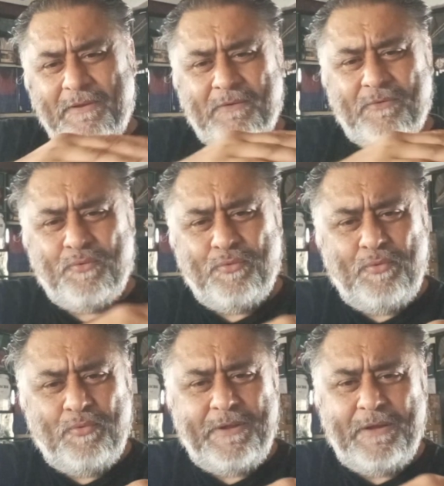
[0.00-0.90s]
and
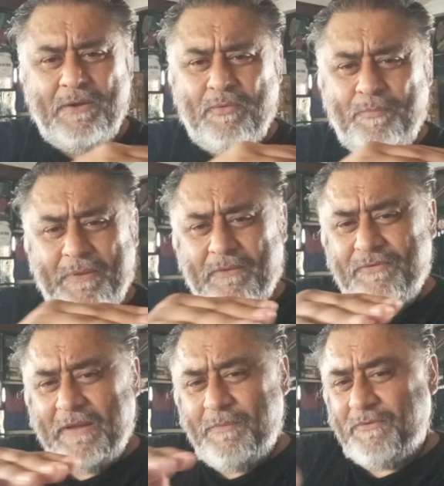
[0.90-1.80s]
guru here would be the
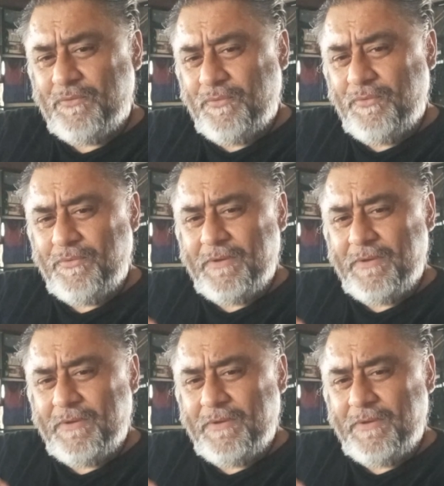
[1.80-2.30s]
same as guru